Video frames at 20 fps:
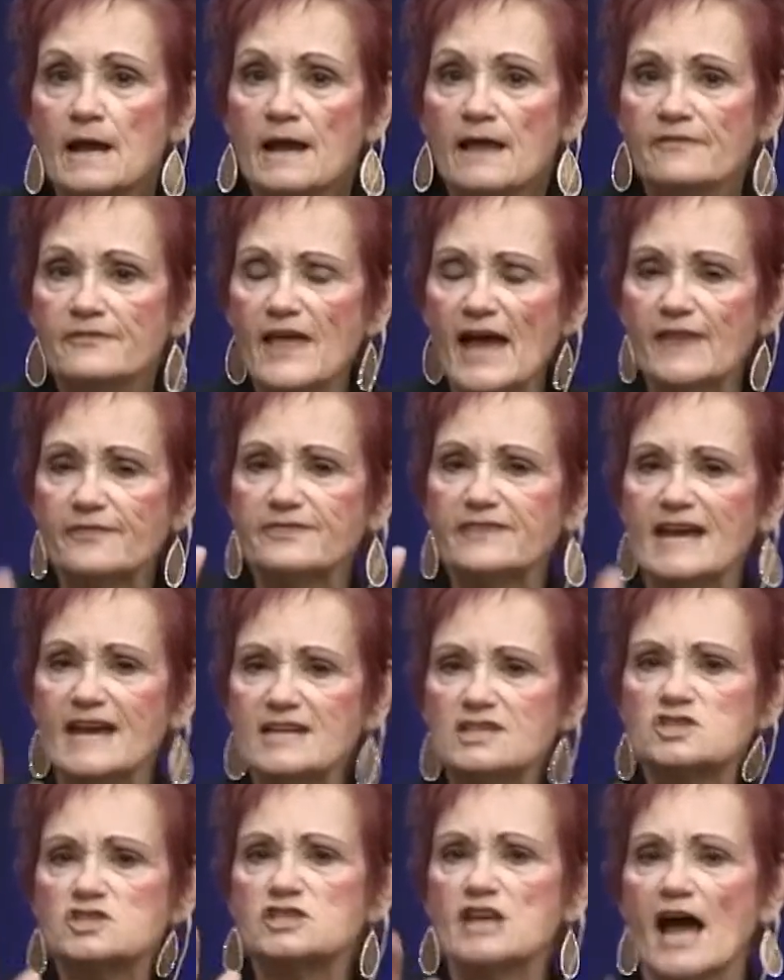that
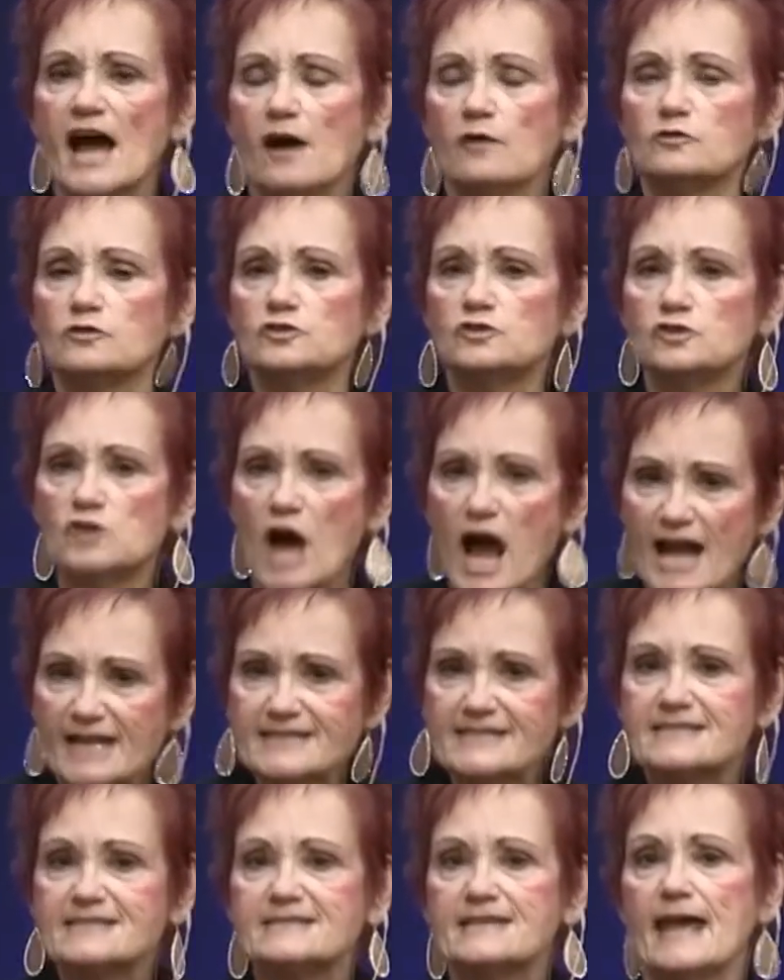this shall not
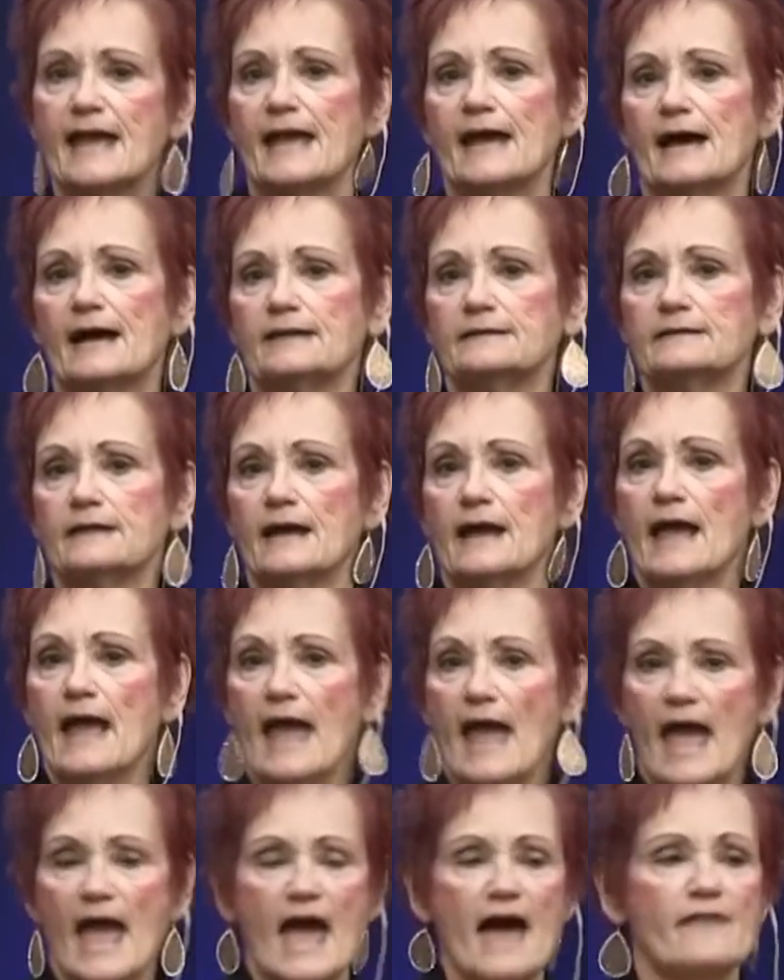stand,
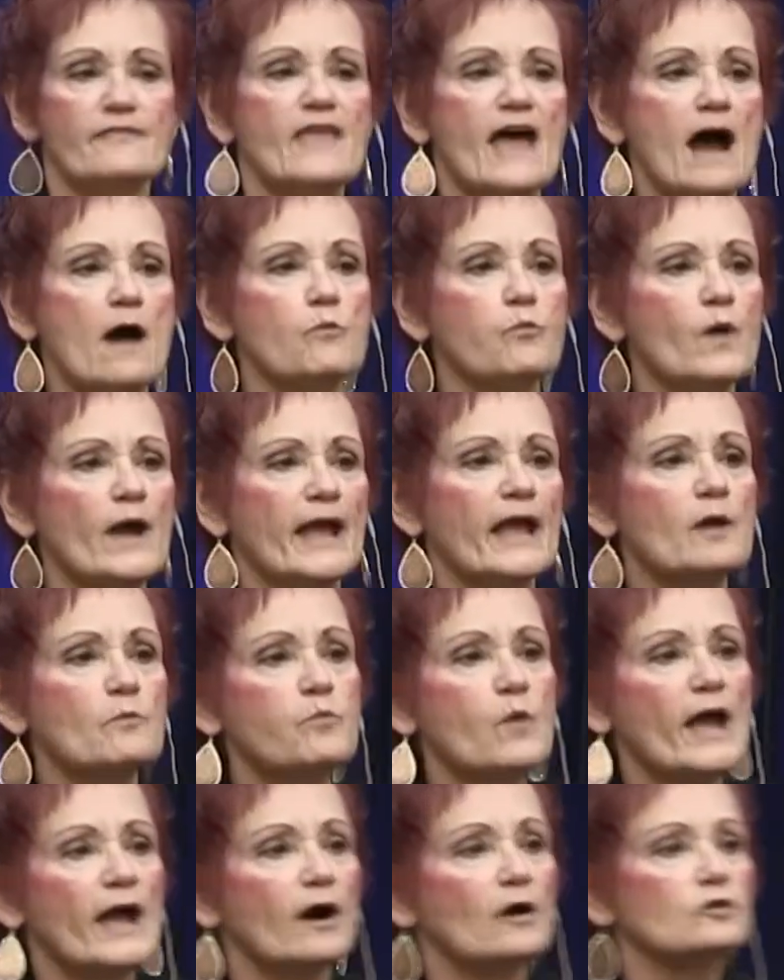and that we
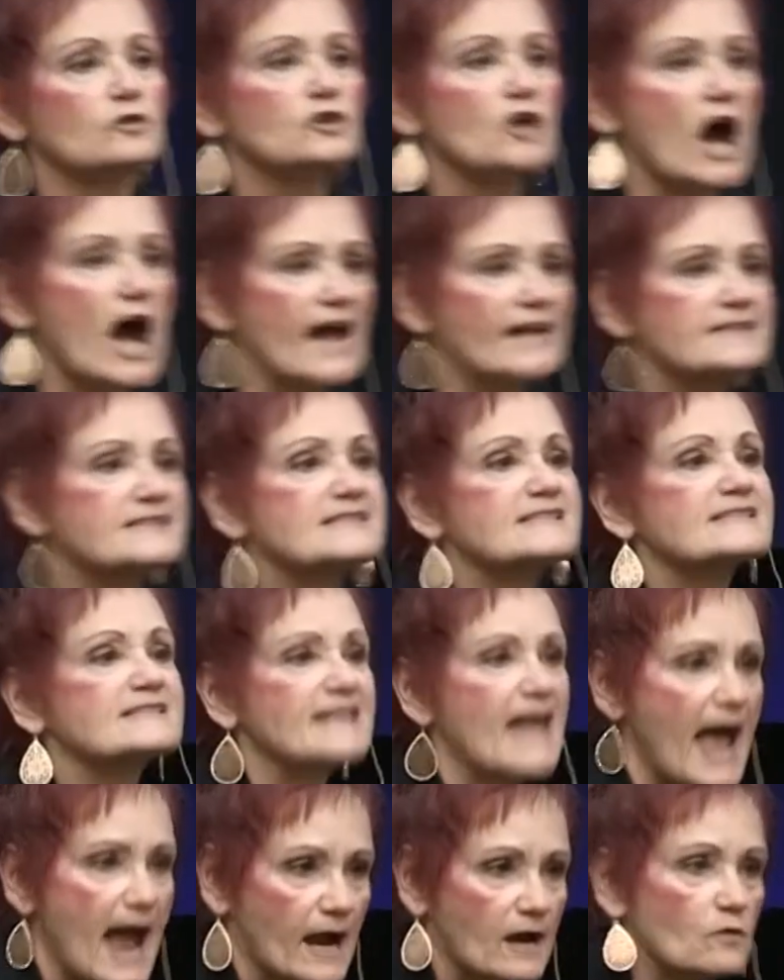will not
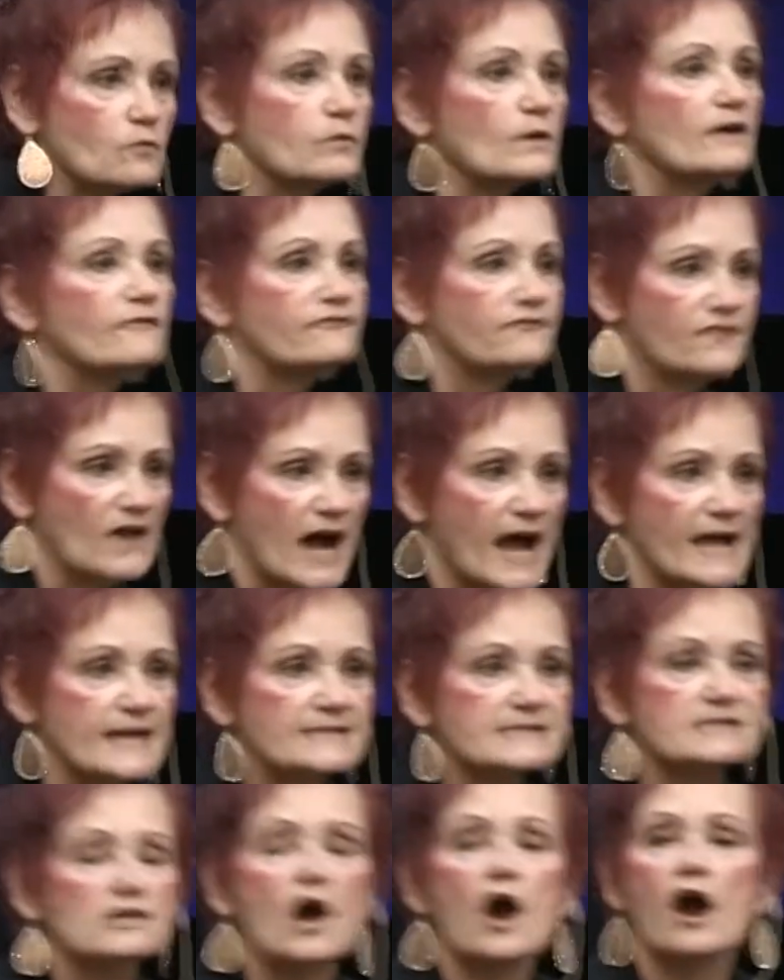
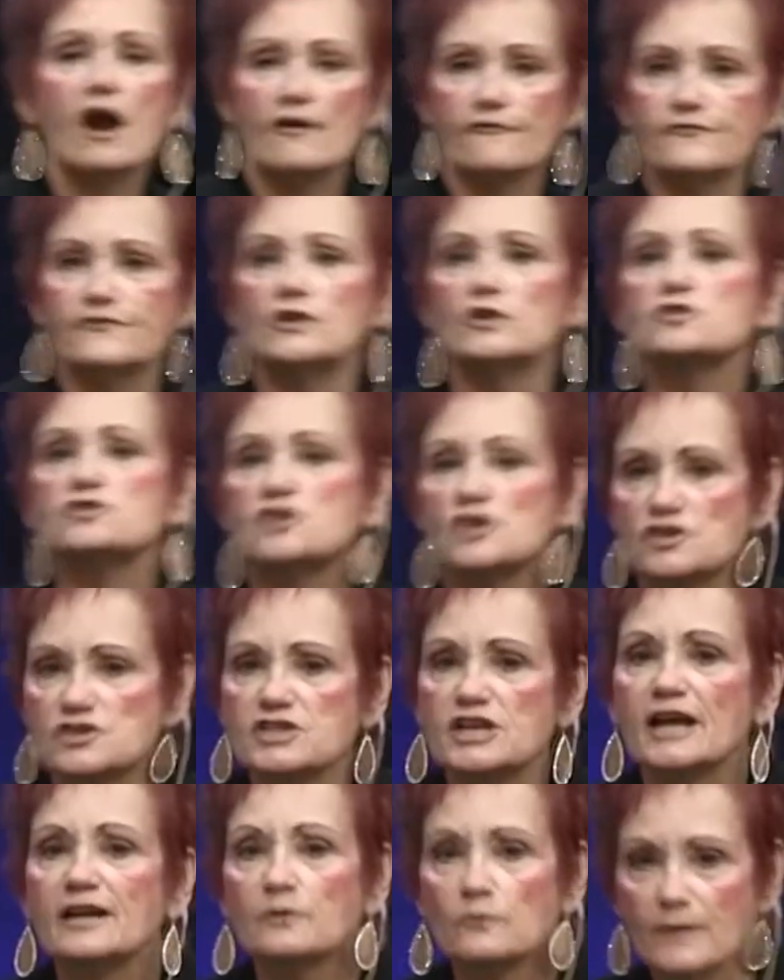sacrifice our future
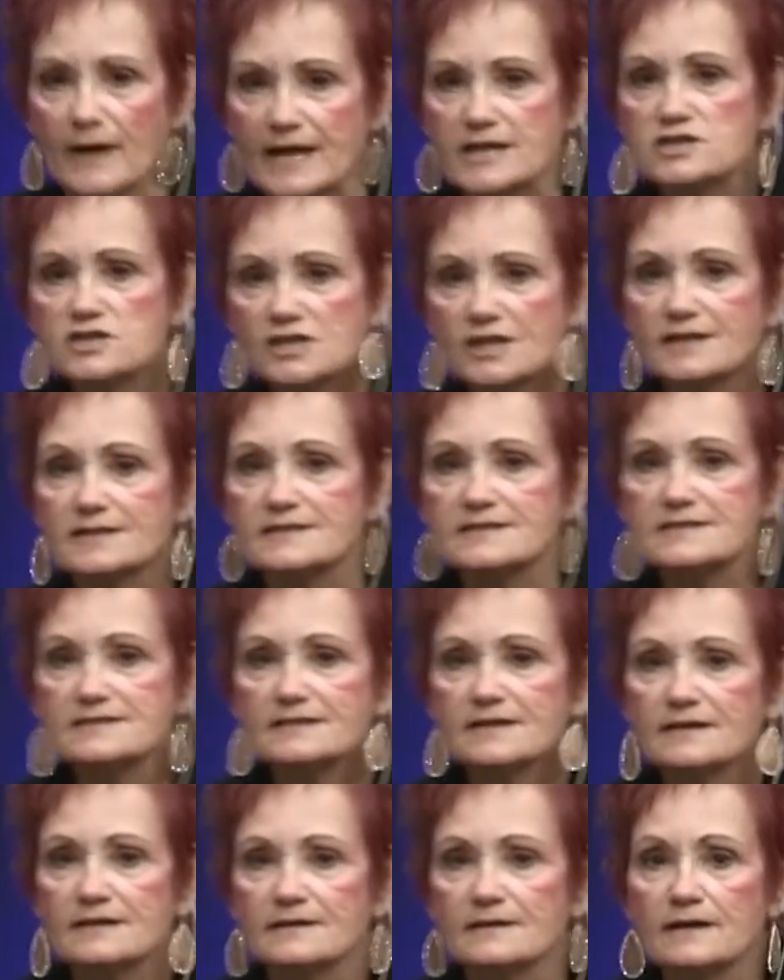generations.
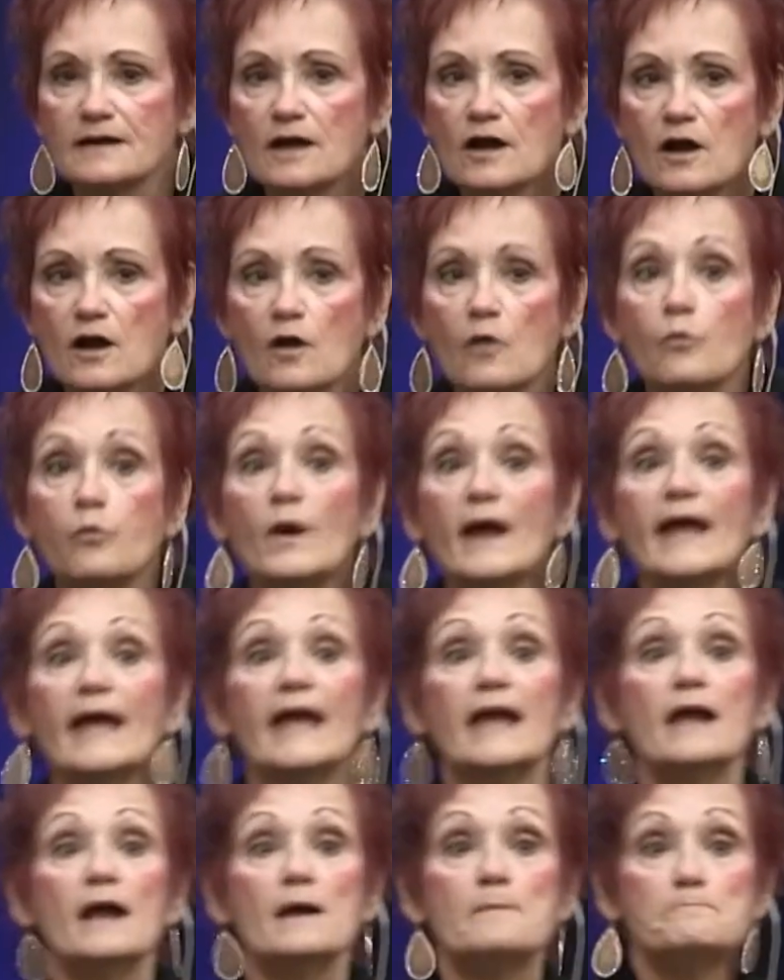
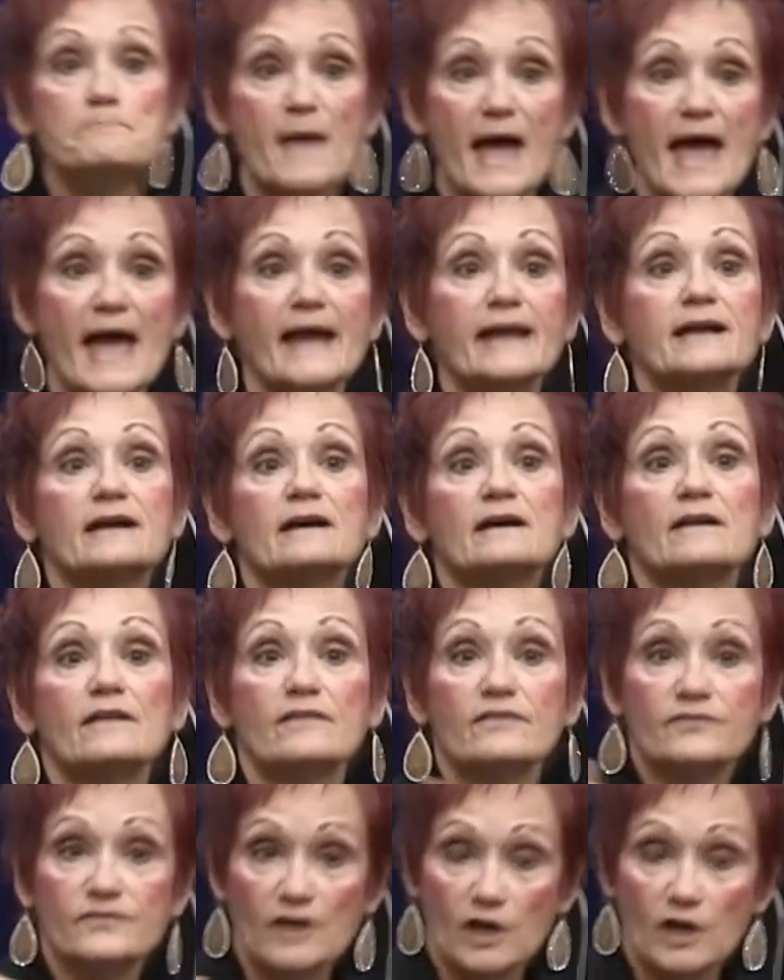We make the